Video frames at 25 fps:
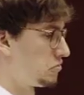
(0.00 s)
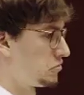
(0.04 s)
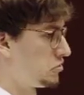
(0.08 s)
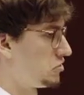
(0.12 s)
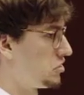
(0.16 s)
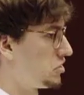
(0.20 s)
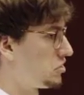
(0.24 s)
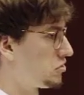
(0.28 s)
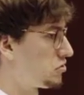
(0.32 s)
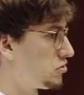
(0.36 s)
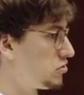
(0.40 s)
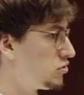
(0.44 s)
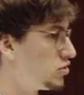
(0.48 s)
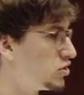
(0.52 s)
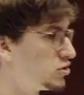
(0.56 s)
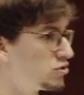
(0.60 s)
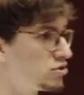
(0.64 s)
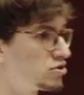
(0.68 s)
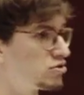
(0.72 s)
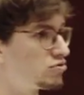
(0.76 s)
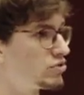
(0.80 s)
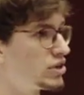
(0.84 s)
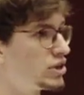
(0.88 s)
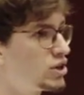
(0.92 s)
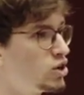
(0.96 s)
you need to
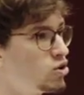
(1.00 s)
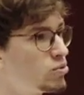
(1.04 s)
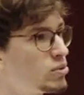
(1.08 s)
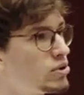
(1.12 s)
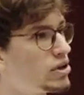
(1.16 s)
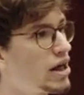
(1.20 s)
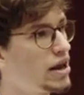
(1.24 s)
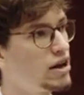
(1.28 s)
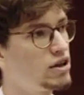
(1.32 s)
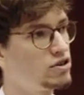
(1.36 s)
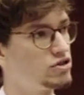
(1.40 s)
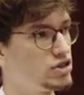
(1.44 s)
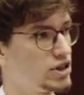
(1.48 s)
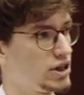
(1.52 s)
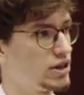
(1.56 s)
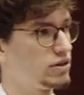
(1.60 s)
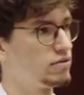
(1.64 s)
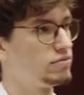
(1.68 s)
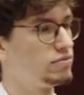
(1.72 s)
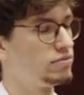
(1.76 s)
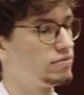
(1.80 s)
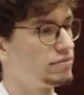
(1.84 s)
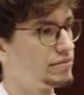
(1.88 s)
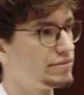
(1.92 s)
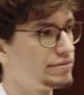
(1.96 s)
use renewable
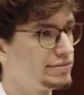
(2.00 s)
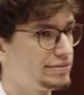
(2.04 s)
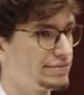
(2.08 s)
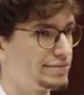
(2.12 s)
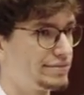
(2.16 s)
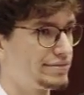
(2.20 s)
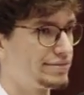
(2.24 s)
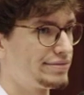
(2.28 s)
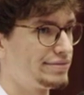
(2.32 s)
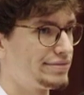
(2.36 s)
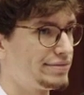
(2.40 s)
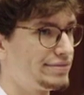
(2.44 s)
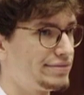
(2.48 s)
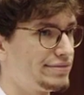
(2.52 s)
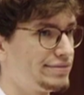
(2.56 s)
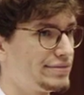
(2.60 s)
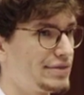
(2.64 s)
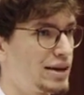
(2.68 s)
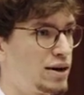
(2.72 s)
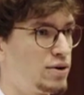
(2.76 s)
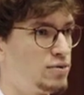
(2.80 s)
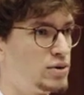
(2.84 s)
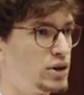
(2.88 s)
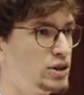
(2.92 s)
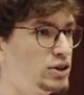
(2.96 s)
energy
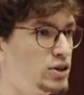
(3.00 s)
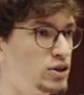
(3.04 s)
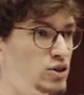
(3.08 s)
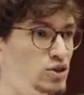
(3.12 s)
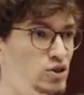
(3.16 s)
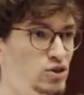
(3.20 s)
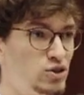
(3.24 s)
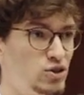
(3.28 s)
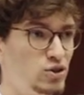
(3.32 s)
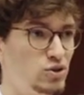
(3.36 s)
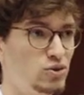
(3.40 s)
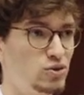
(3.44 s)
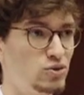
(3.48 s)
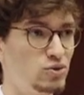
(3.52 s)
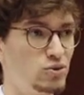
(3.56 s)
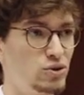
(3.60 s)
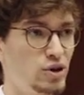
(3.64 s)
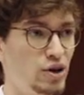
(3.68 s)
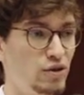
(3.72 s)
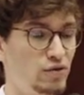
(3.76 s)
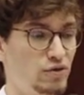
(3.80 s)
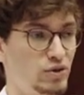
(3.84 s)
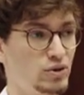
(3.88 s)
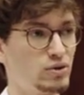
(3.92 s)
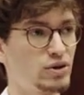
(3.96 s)
what do you do
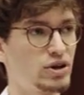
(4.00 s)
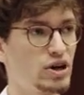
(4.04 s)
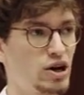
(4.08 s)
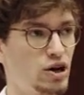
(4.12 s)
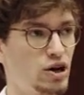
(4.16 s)
if your